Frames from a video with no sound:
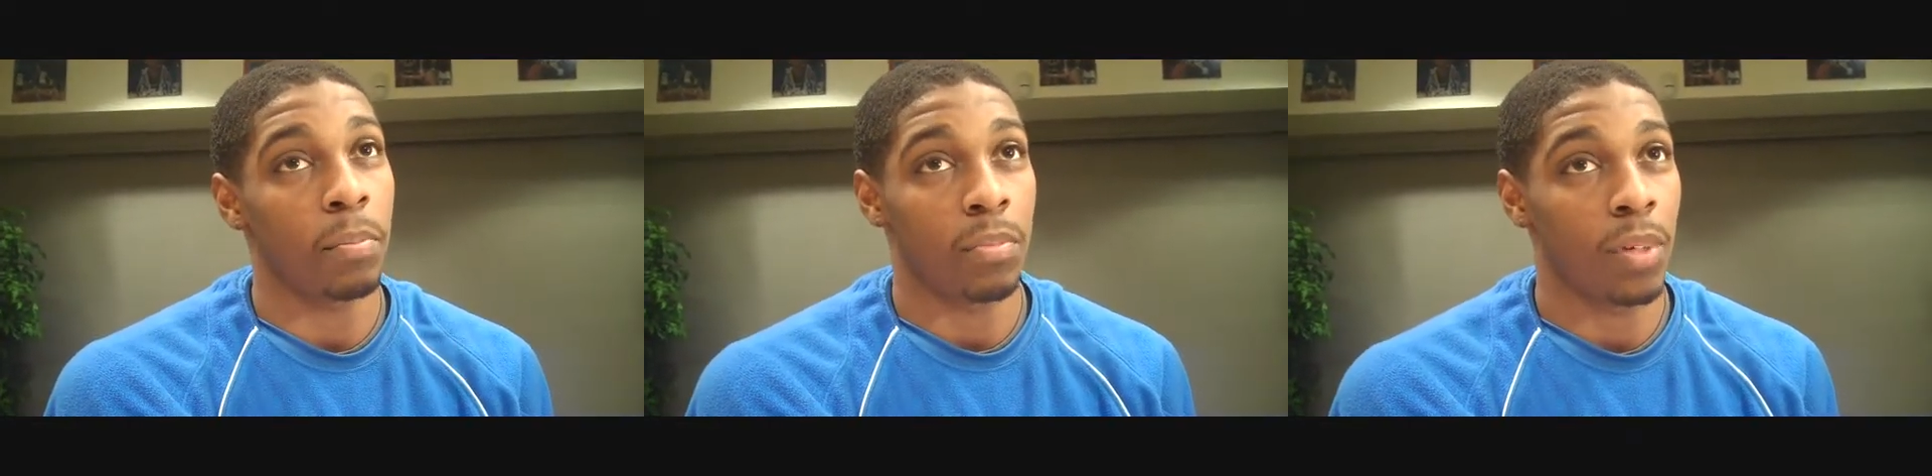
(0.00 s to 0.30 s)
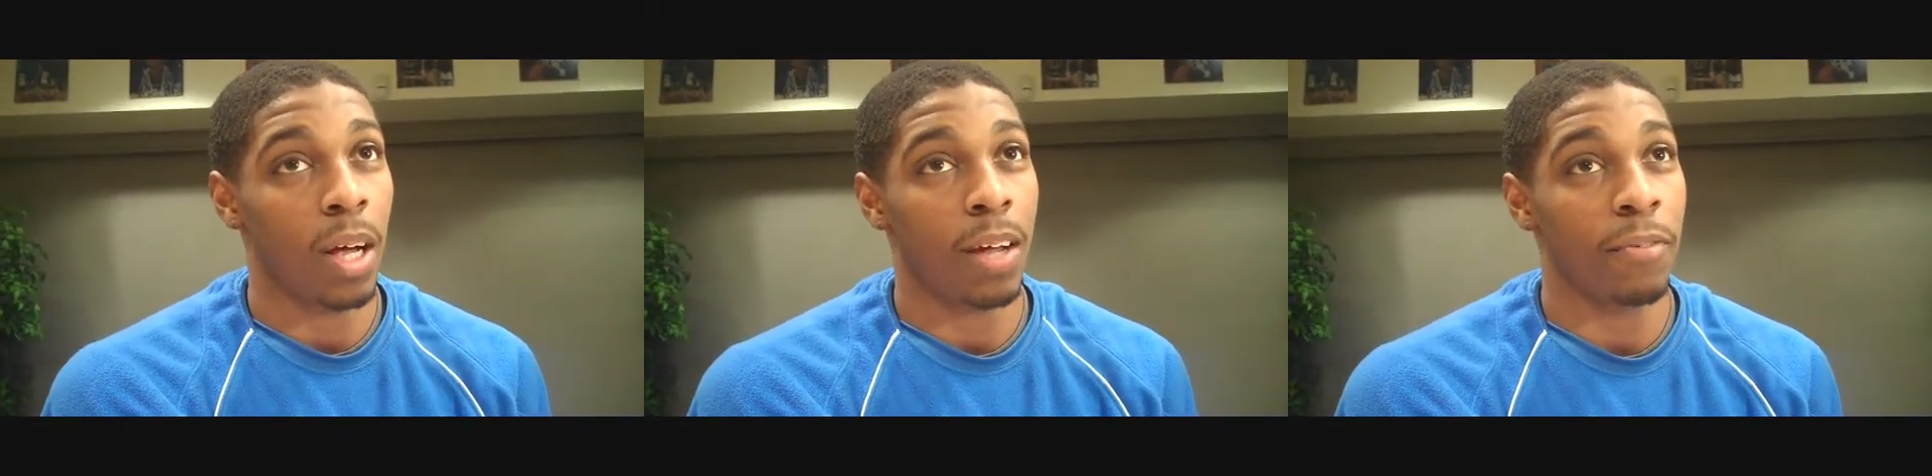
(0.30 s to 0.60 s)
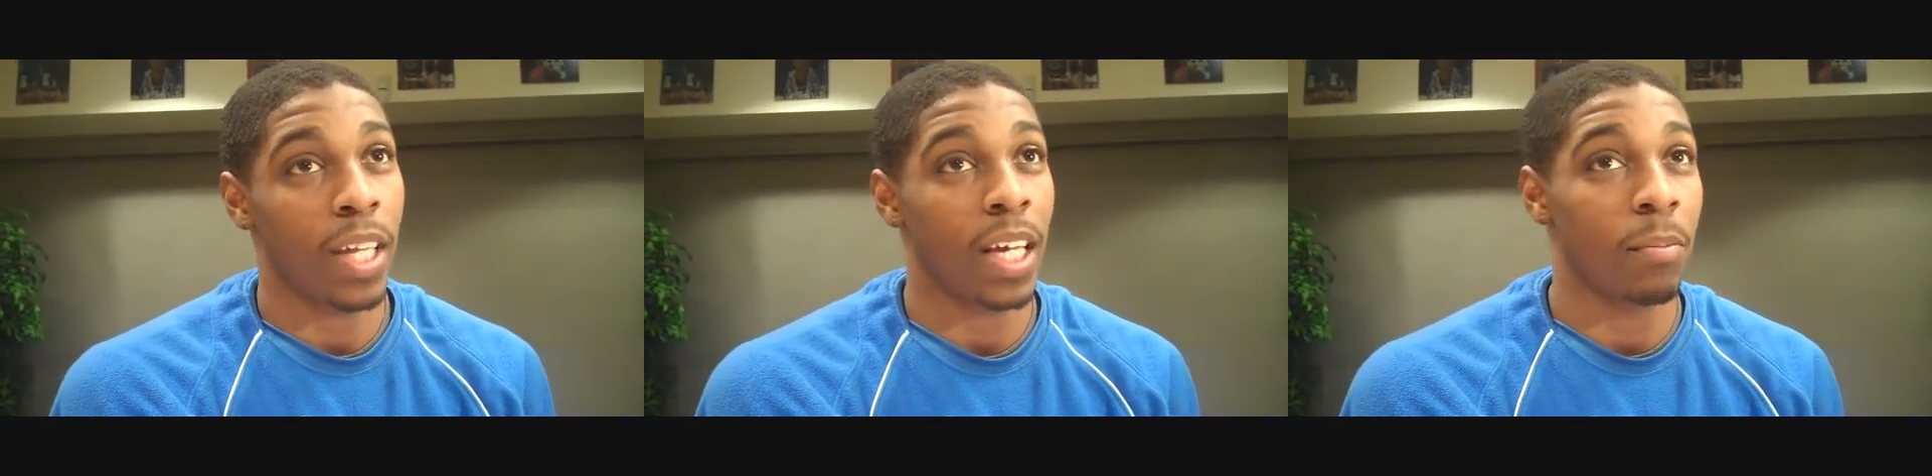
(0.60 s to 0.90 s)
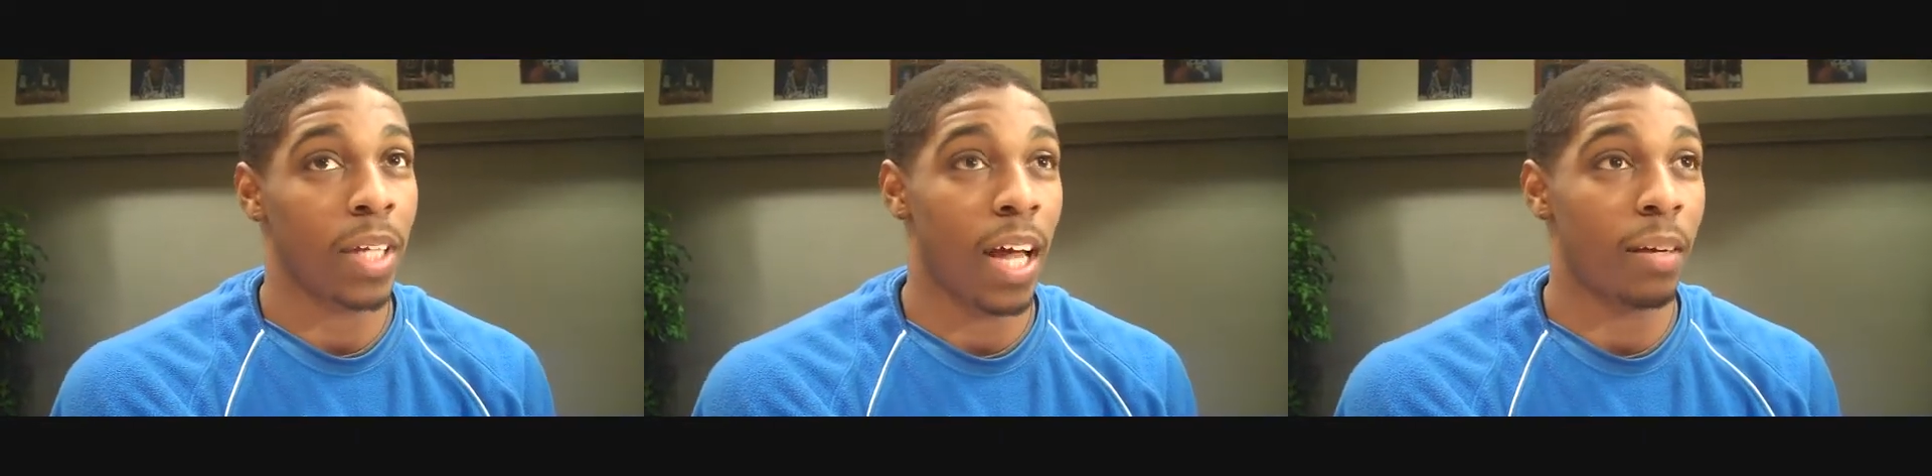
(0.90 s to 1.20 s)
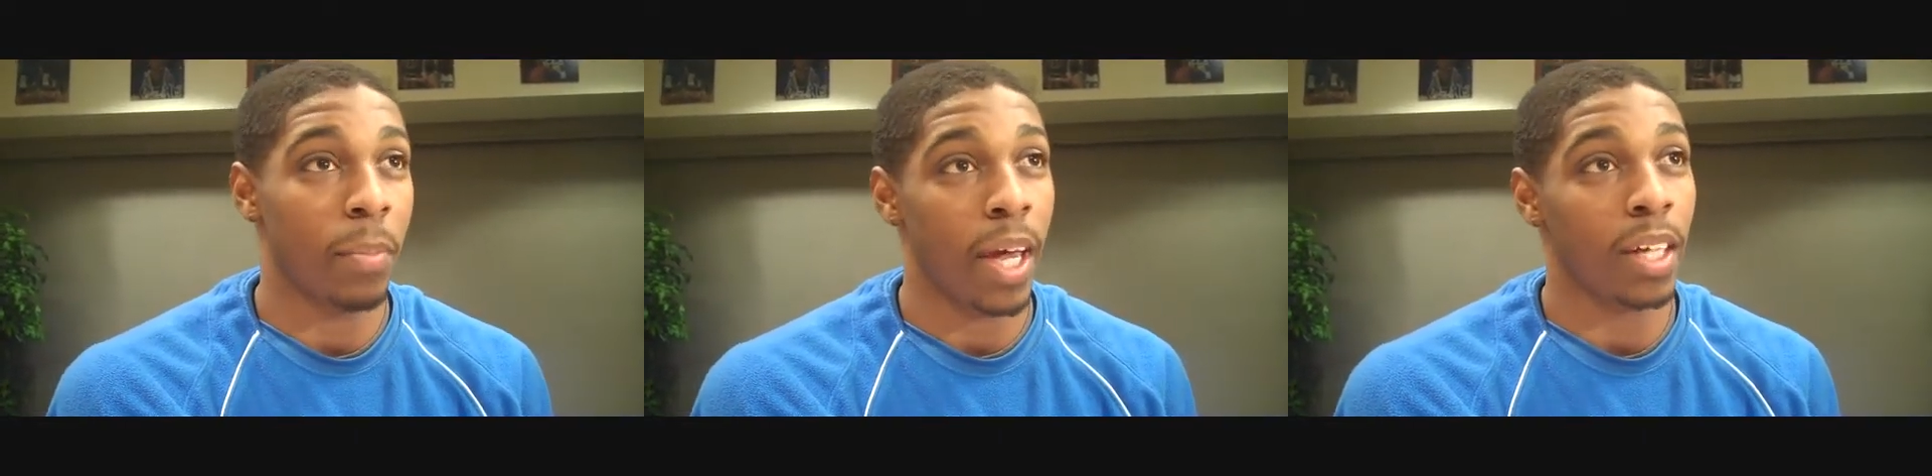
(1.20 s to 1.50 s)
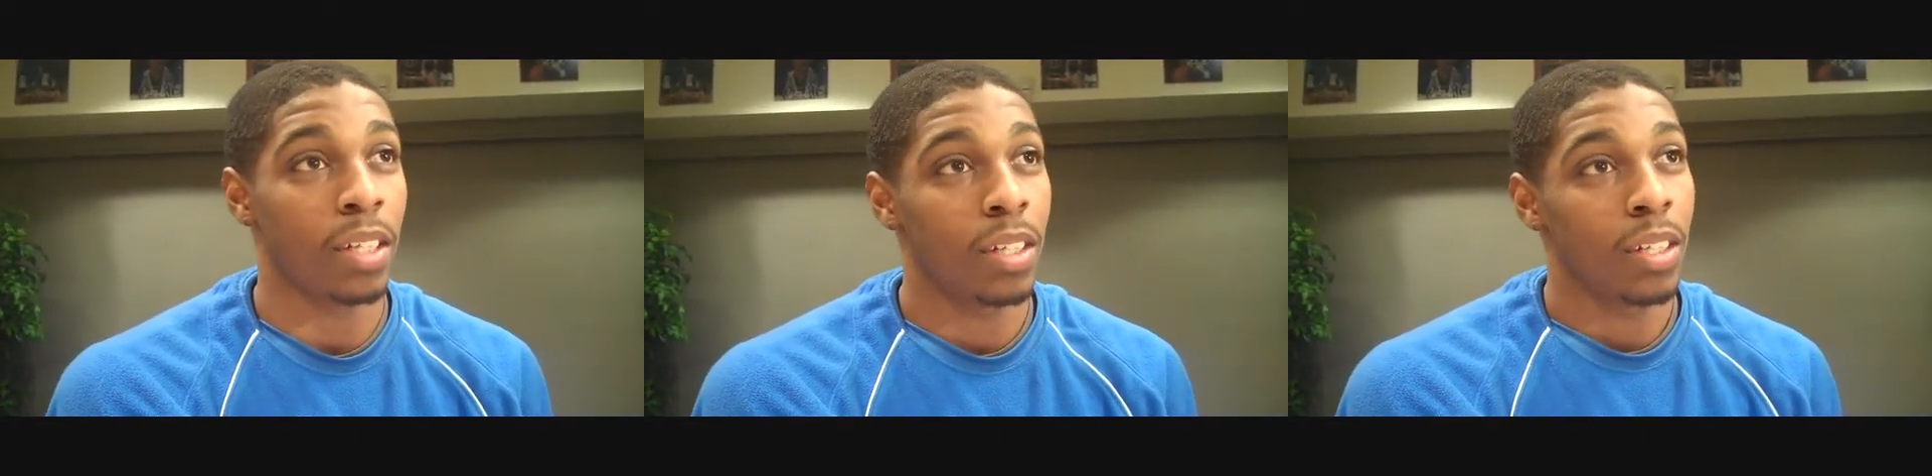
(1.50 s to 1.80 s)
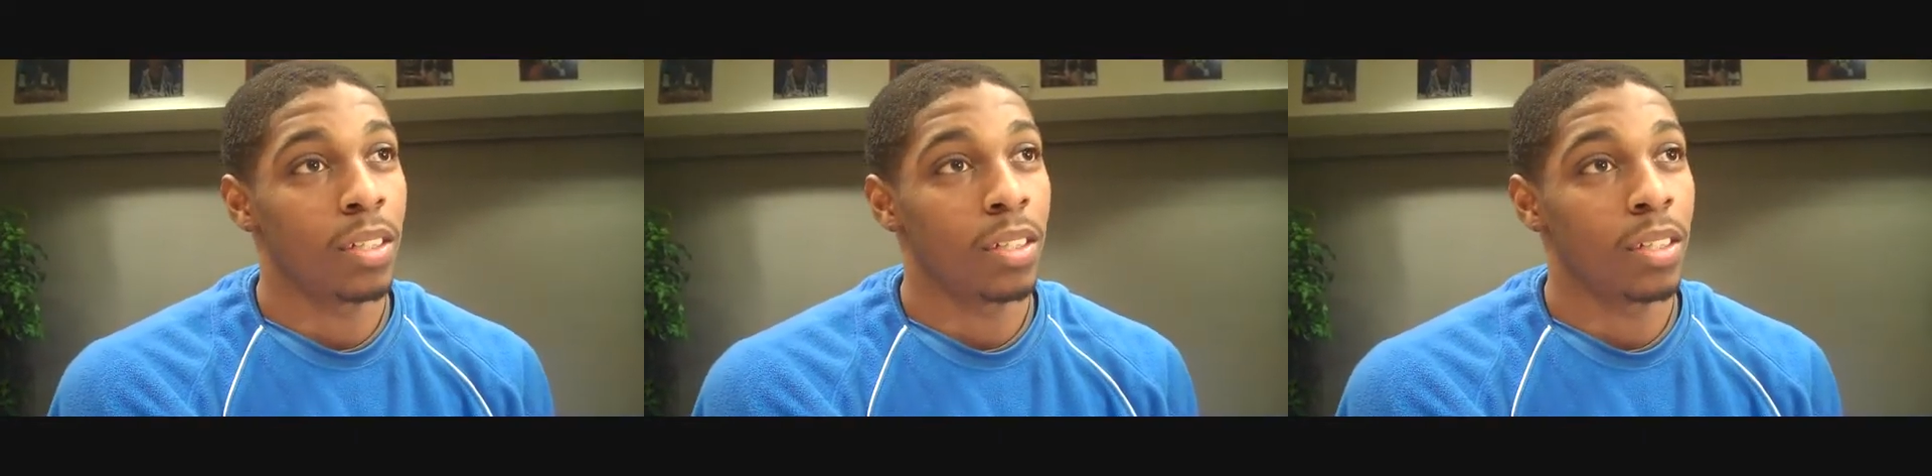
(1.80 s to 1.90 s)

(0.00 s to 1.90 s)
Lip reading: I feel like I'm counting back,